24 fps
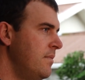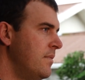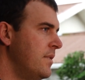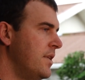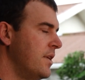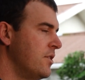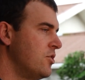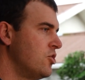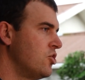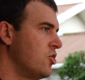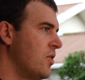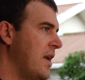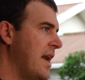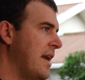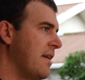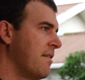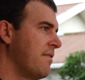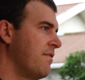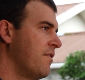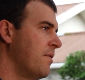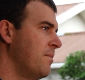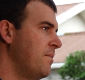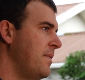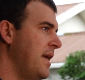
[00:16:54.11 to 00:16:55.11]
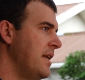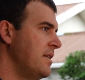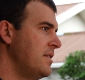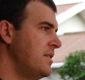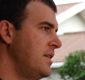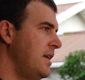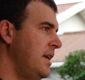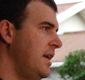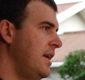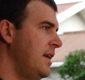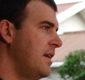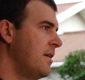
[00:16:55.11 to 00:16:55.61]
the track from that
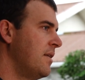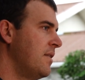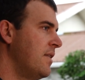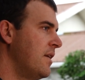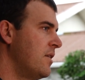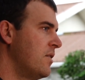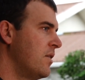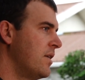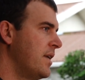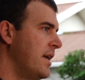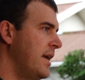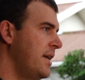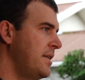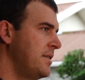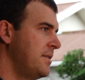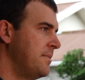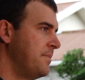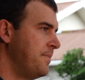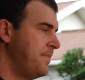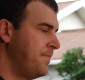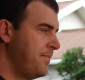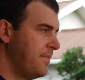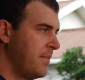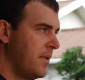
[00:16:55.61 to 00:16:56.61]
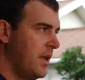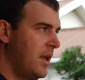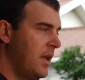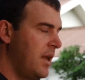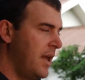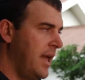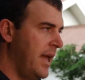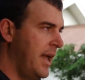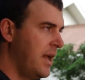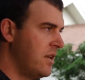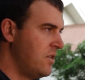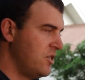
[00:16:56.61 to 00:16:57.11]
deer that I'd hit
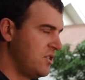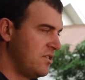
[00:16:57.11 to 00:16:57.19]
and